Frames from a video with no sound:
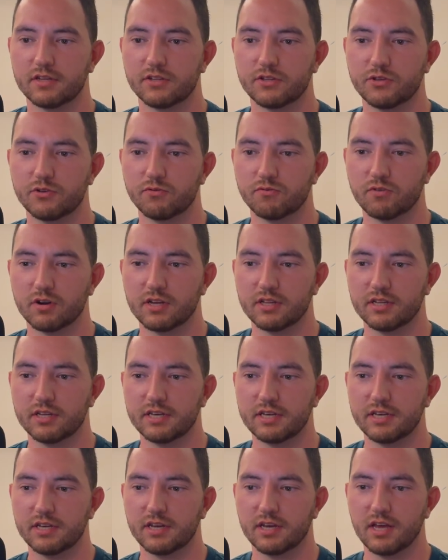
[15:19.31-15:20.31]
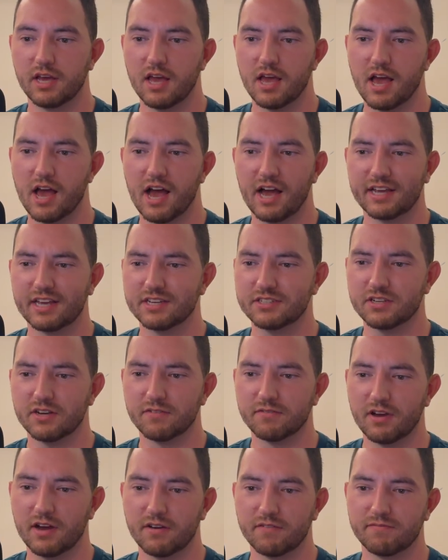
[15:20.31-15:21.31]
You really, I guess
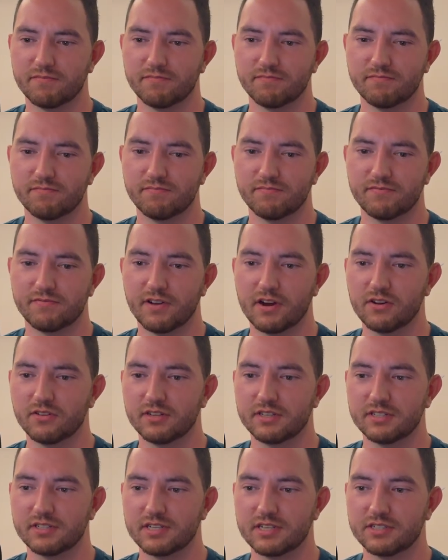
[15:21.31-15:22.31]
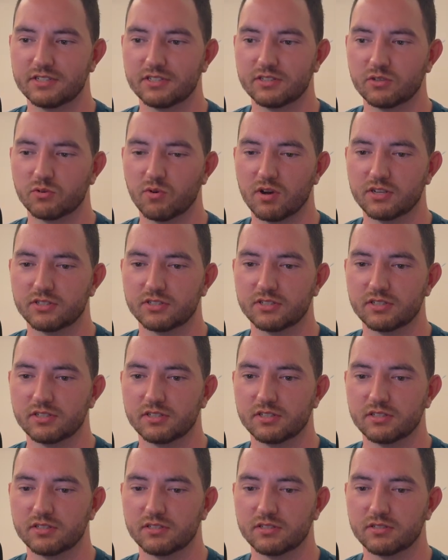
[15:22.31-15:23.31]
a fairly decent
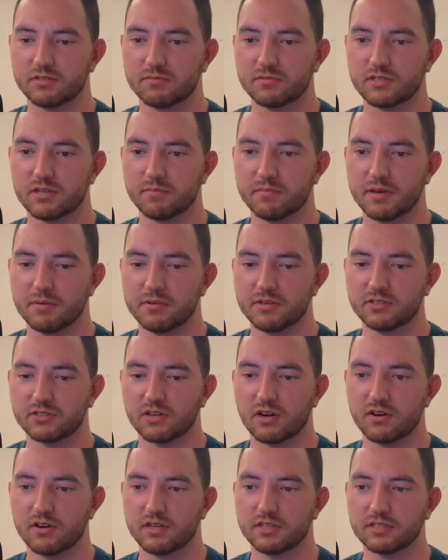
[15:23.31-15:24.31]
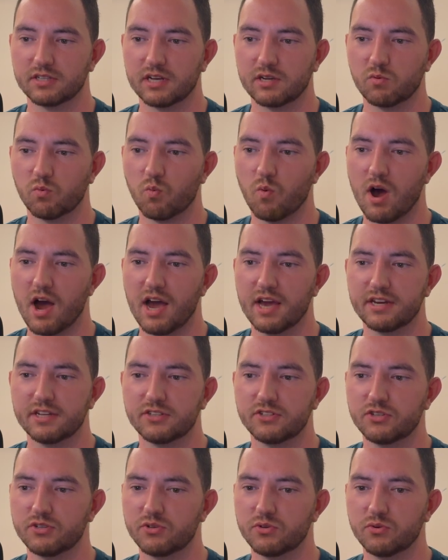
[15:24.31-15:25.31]
question to maybe start is like, why
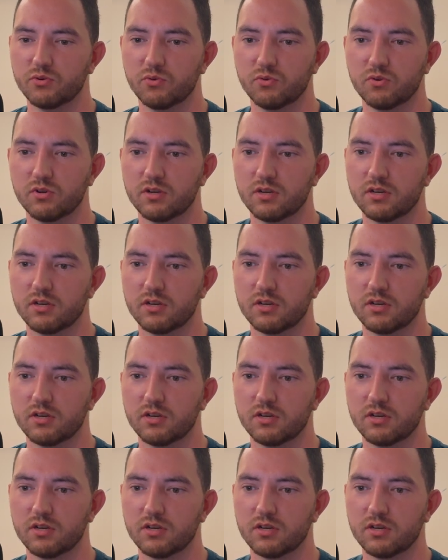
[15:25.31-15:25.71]
did you